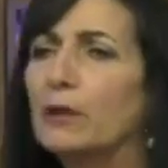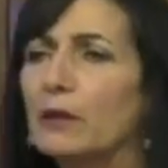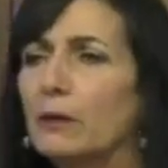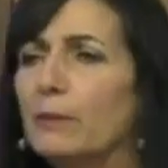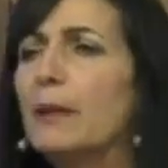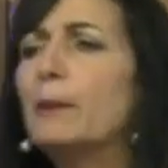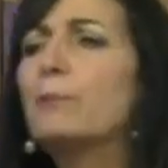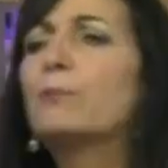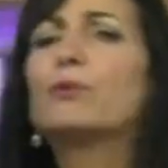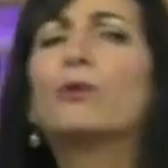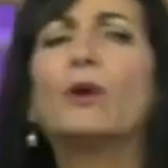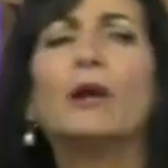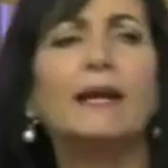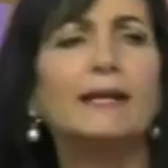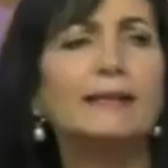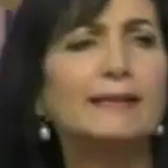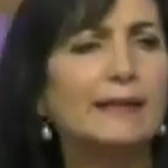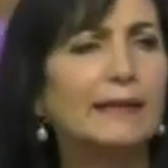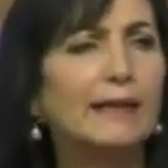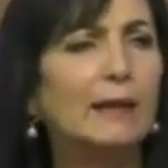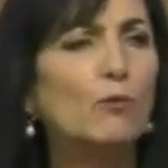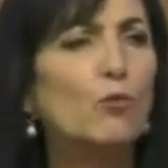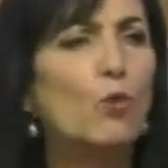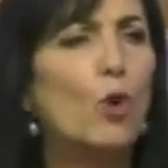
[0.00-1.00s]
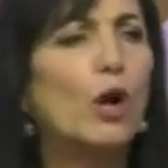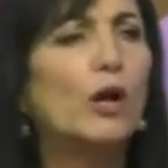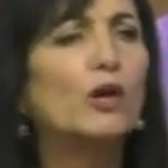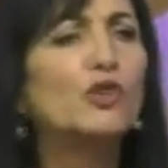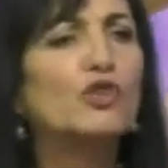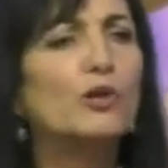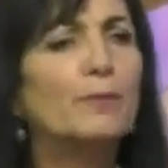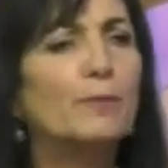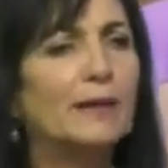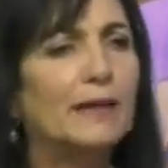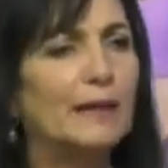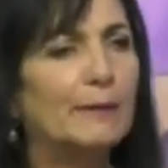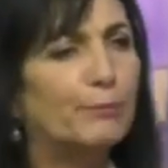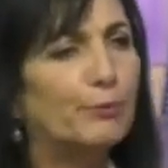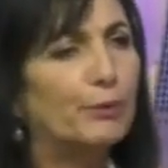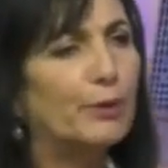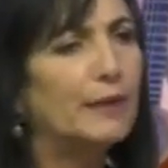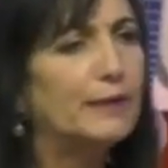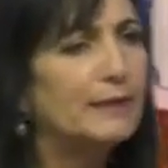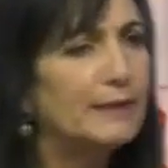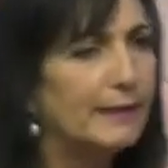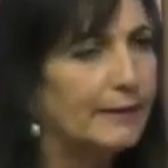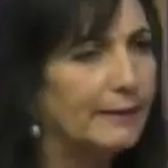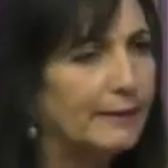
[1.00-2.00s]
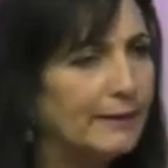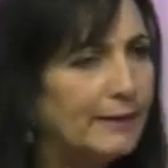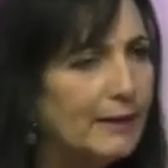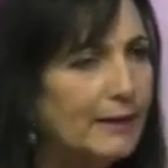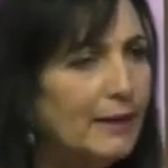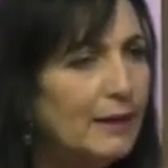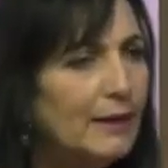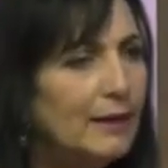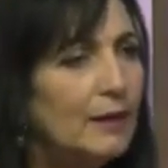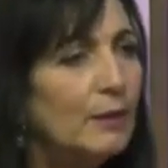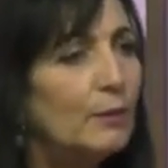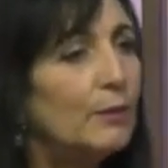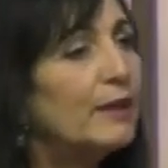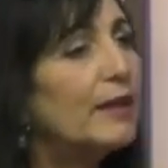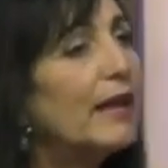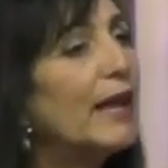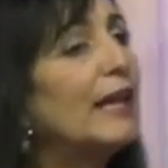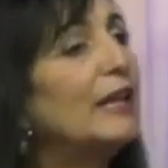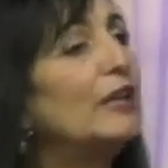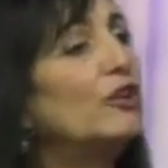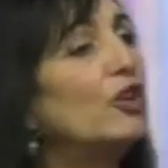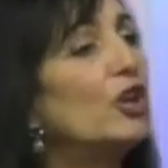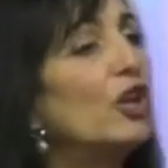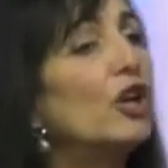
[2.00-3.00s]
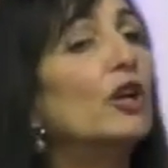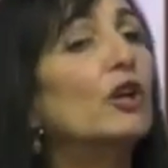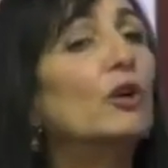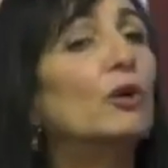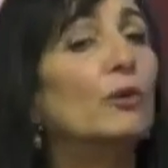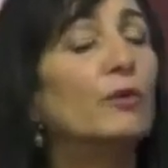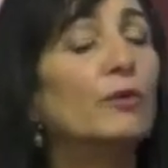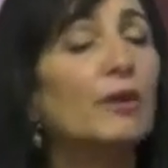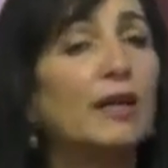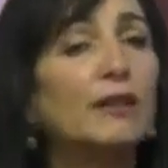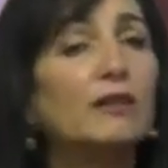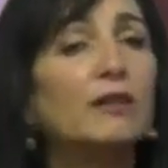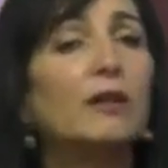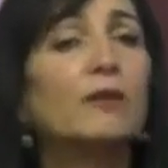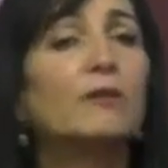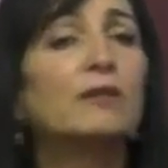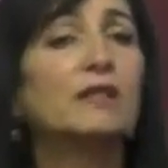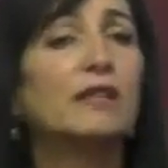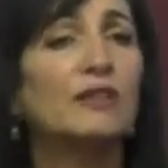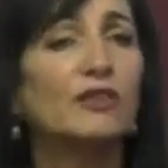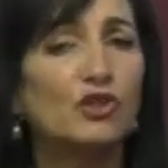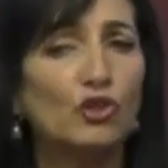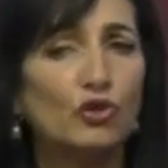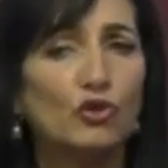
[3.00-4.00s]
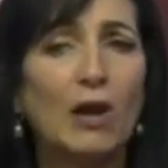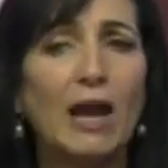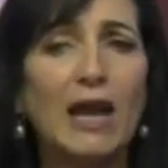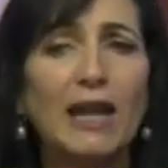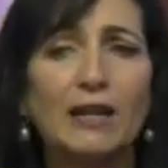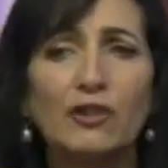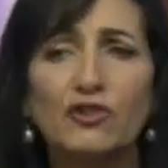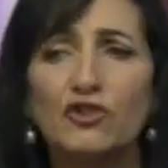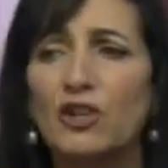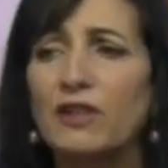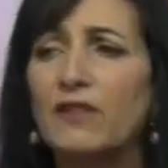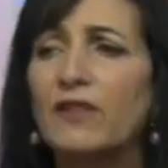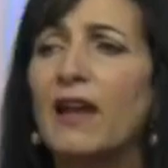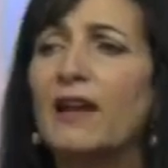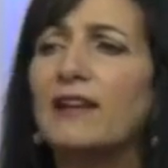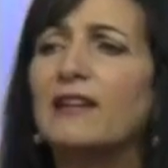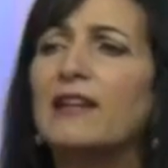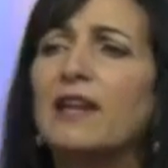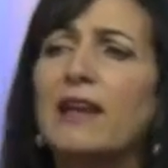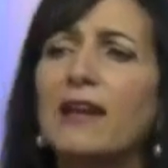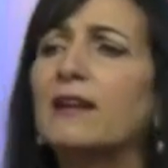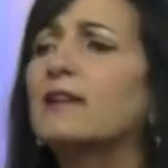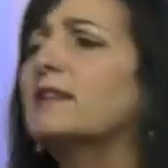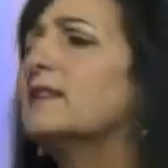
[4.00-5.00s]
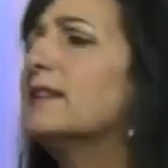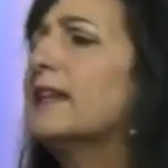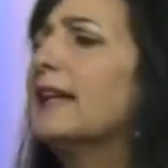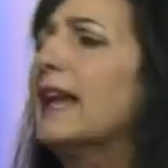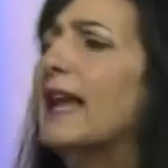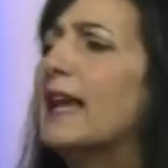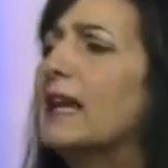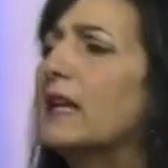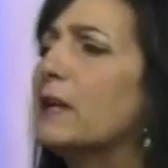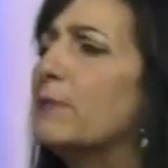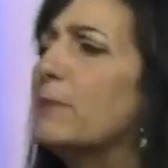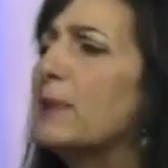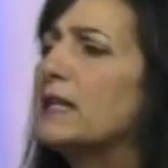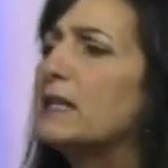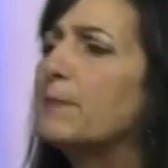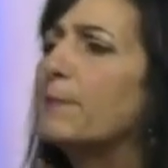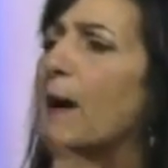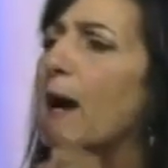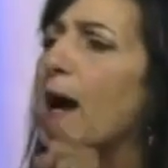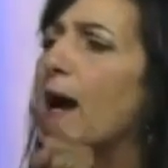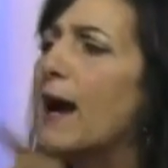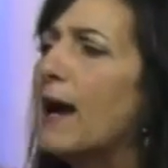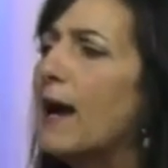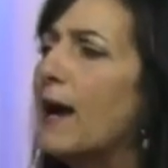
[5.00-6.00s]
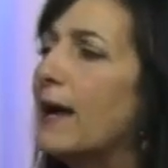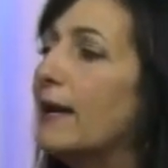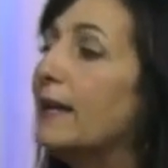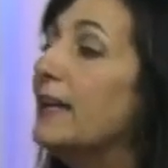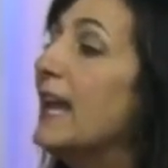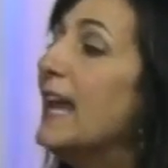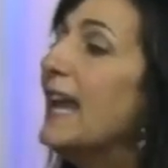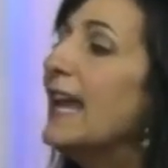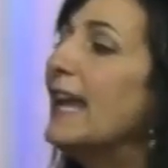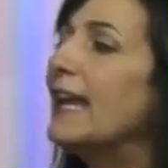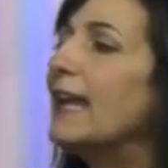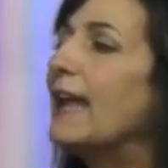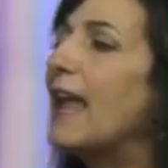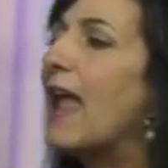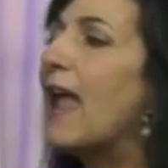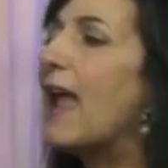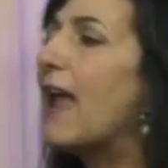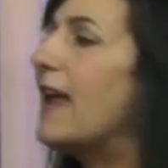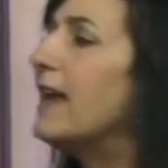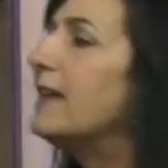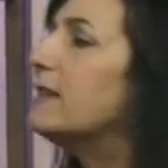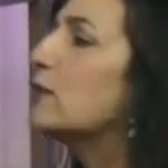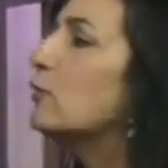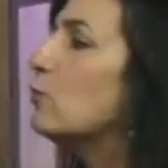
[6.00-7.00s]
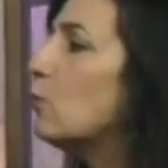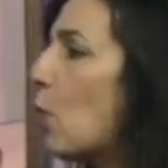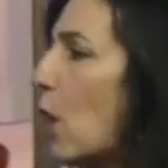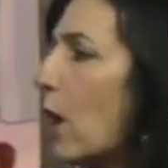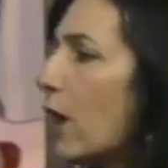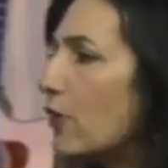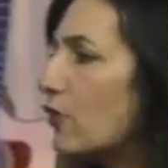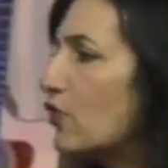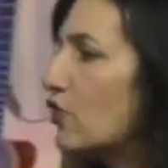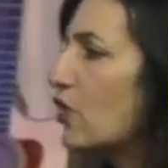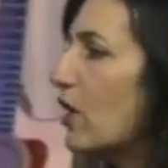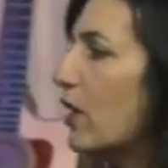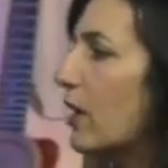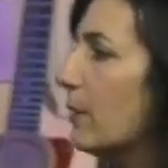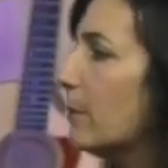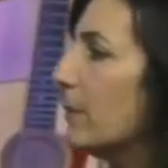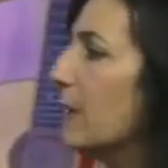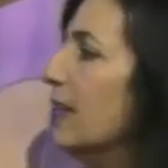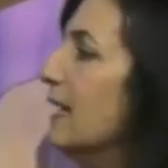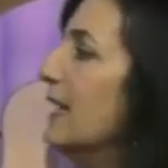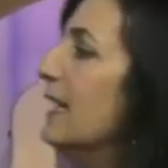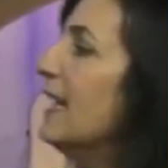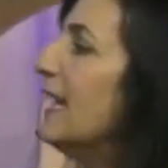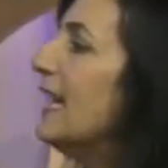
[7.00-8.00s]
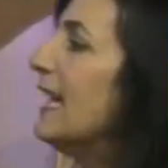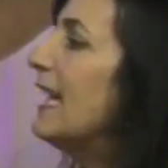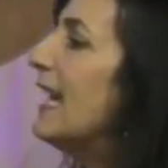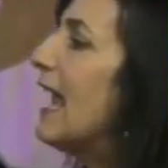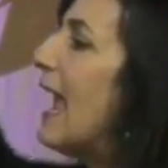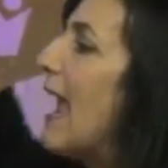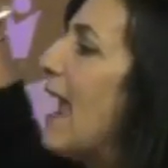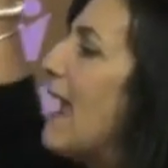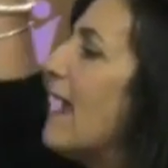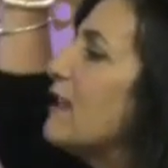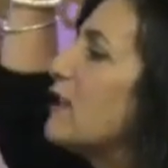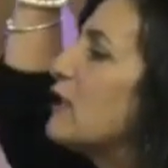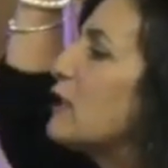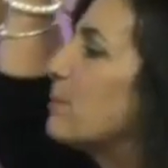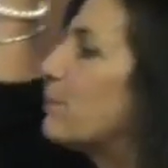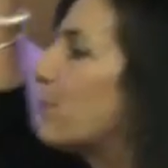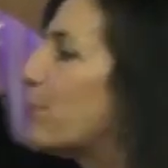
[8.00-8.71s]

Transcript: are going to be praising and worshiping in prison? Well, they knew that there was a strategy that kicks the enemies behind. He hates worship. He hates